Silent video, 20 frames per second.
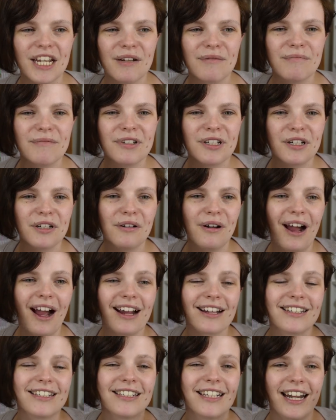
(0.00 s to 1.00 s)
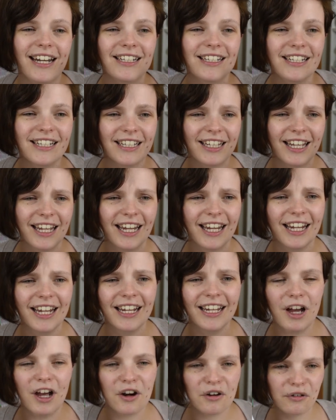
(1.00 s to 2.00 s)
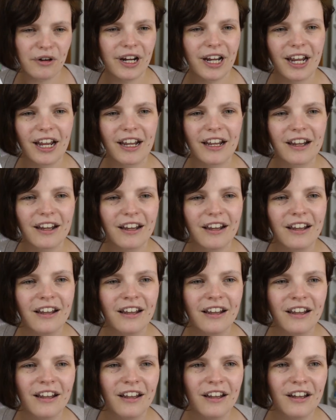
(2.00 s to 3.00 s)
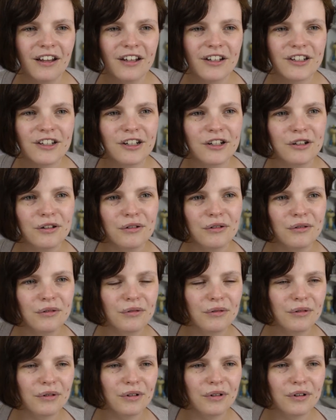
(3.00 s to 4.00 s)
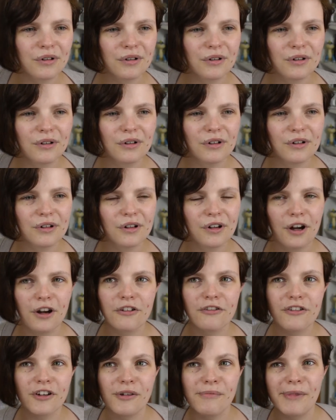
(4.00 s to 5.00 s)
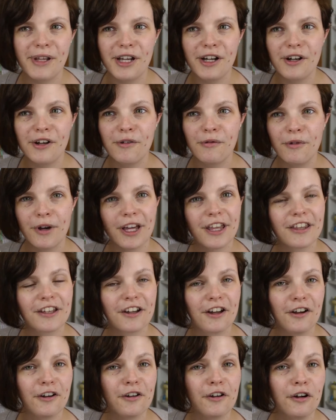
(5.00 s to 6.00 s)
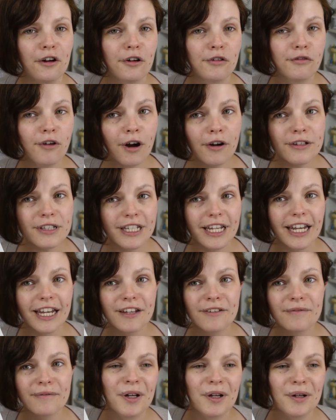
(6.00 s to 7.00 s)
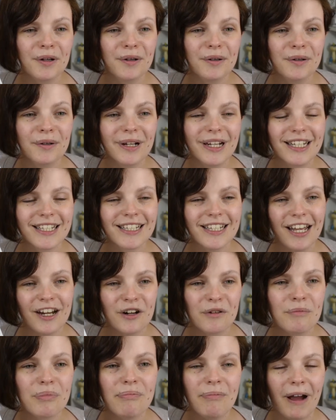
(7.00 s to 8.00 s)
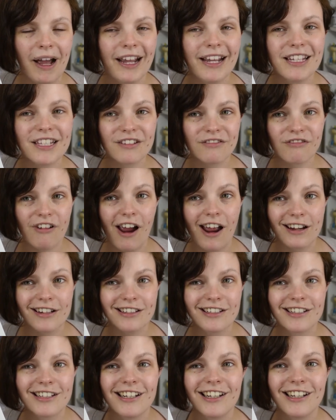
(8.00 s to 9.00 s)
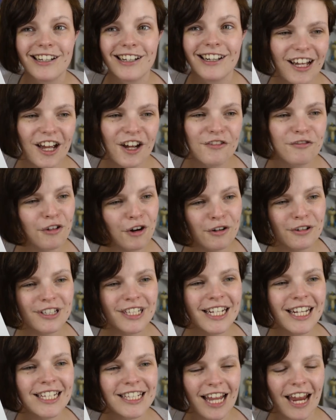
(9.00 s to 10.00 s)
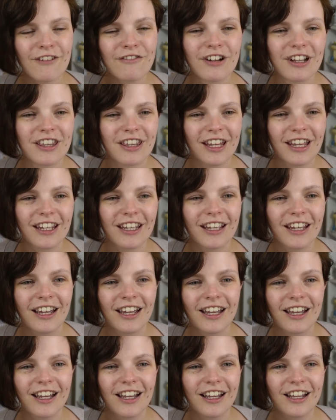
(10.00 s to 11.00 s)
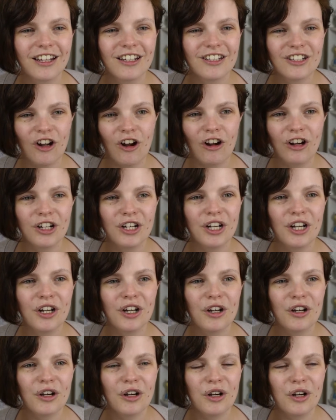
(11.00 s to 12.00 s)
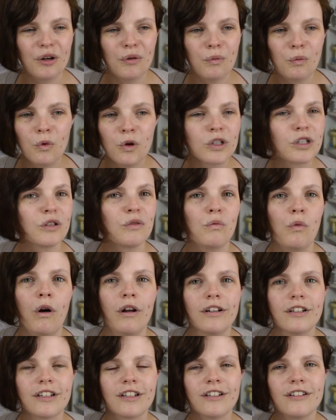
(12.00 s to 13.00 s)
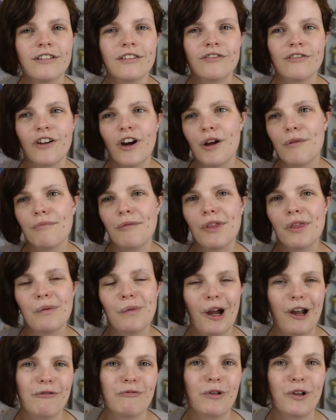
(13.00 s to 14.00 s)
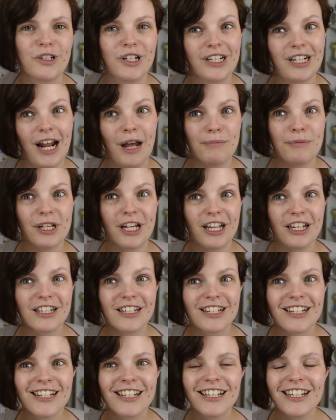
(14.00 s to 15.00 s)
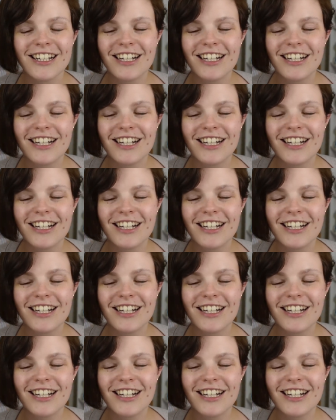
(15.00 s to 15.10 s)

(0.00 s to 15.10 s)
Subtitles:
him to accidentally agreeing to go for a meal with a girl called Rosie, who is set up by his friend. And Rosie is everything Don wouldn't want from the Wife Project applicant.